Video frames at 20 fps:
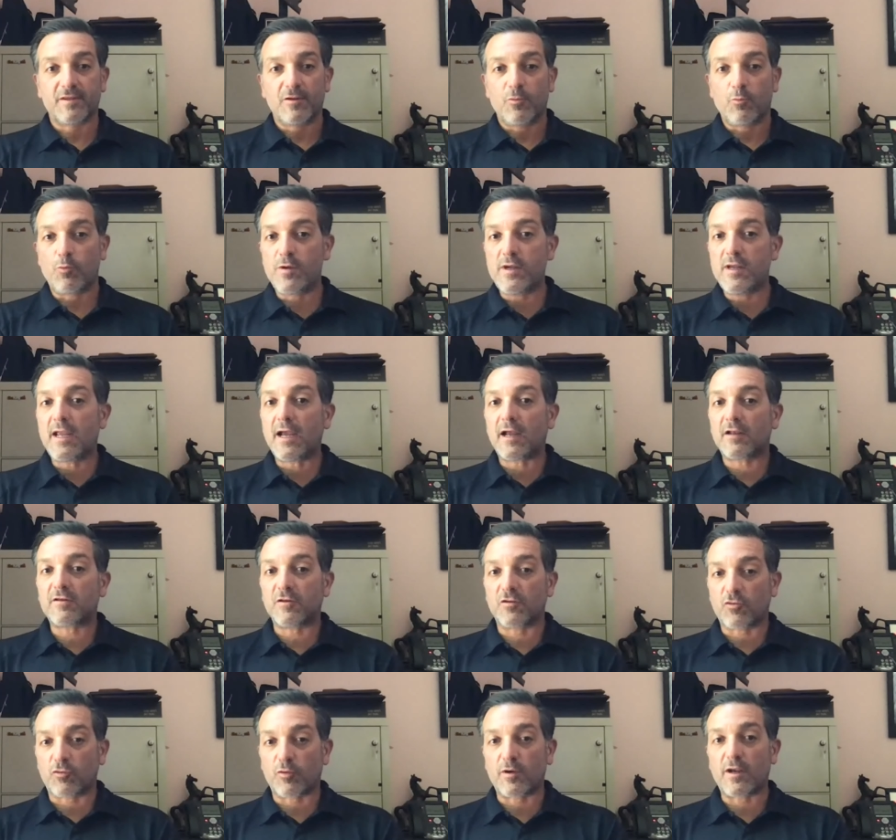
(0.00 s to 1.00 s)
We get to
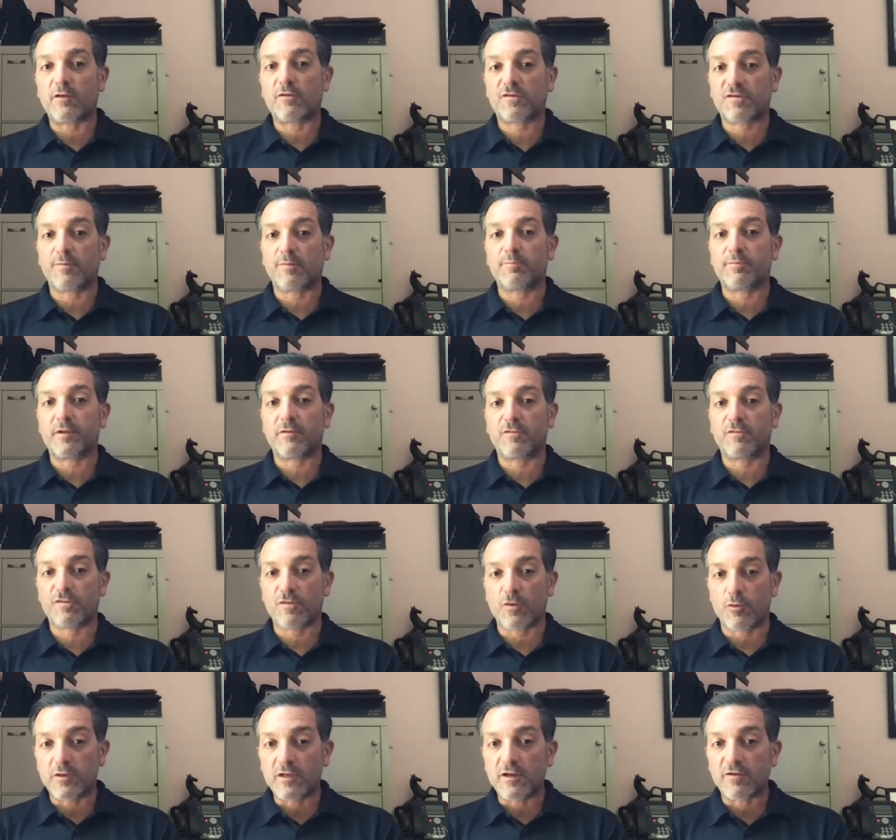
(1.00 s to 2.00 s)
create something so
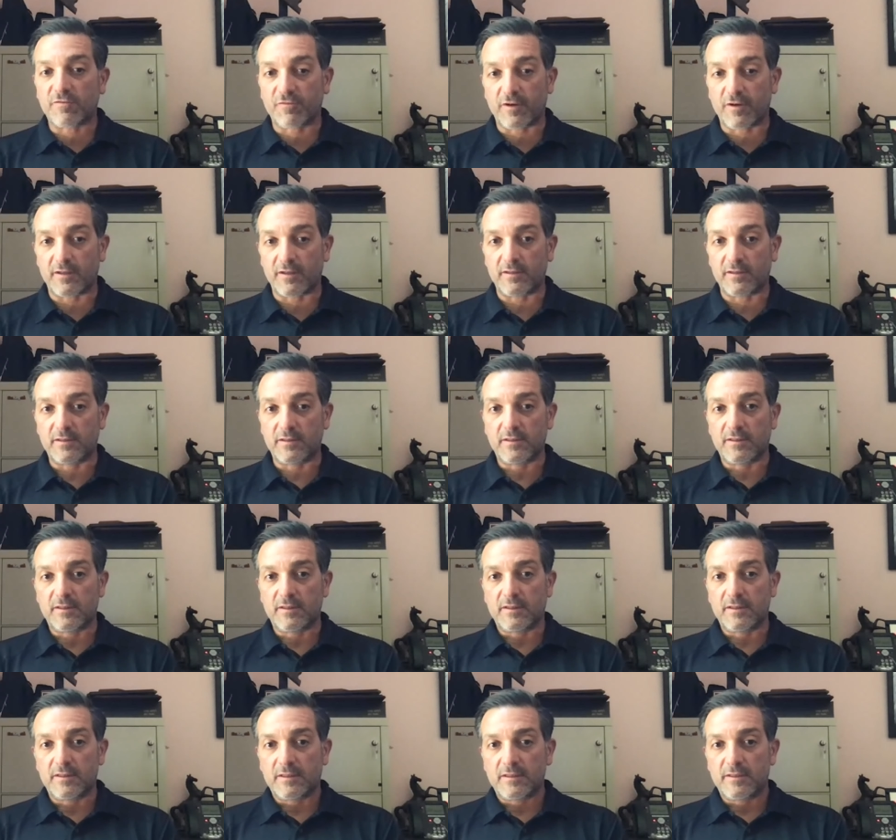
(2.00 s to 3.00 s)
different
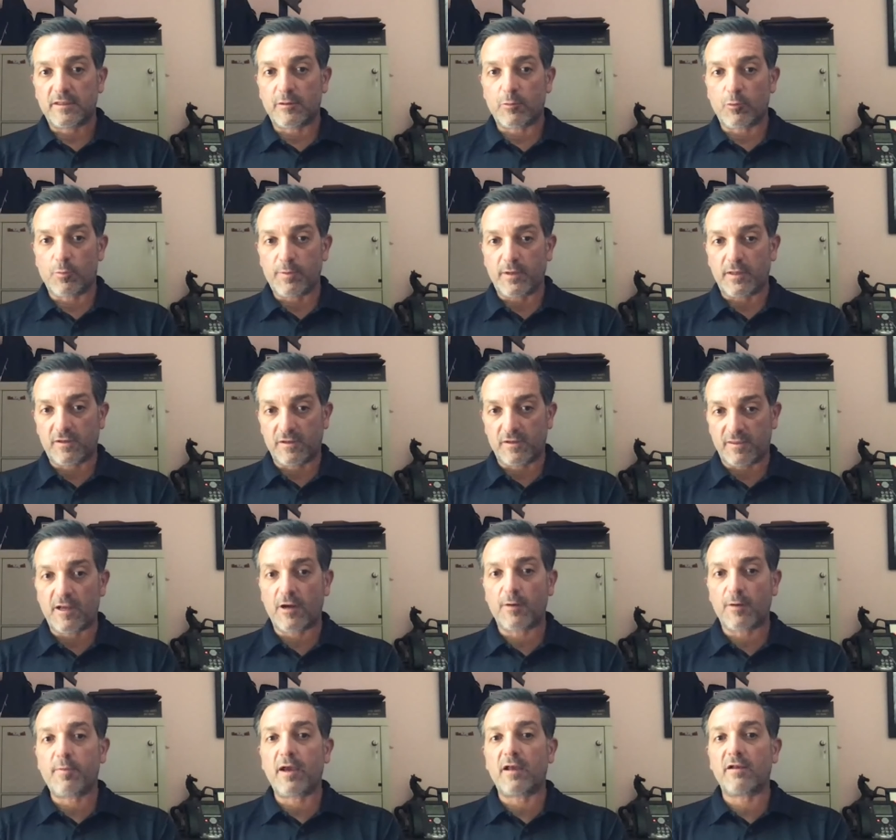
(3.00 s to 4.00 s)
that will be to their
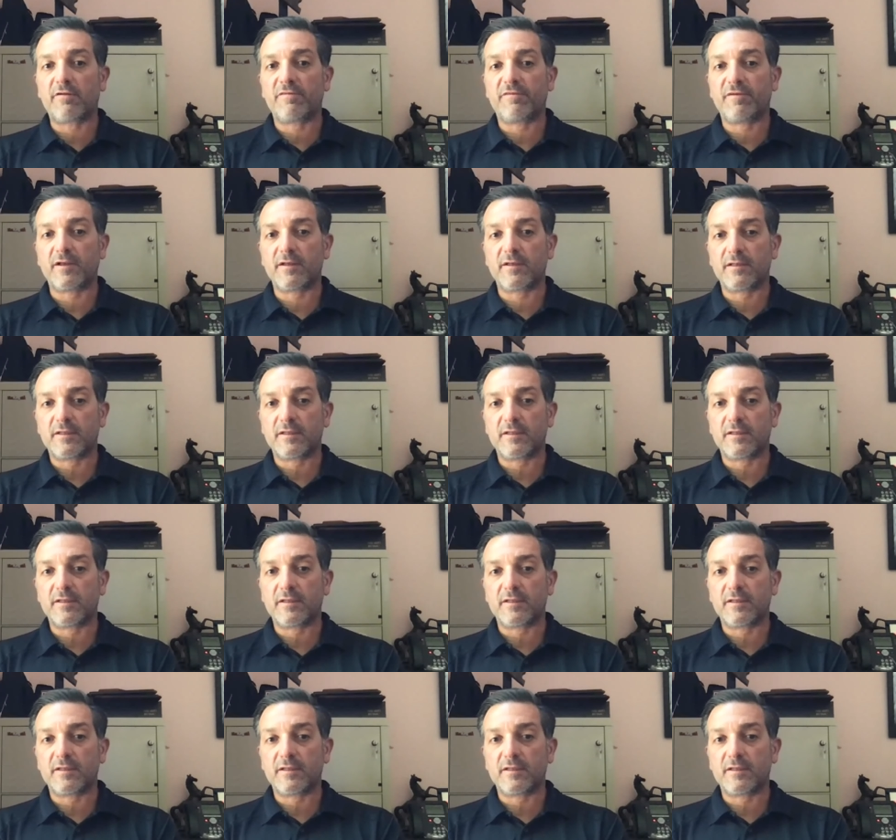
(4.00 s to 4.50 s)
benefit.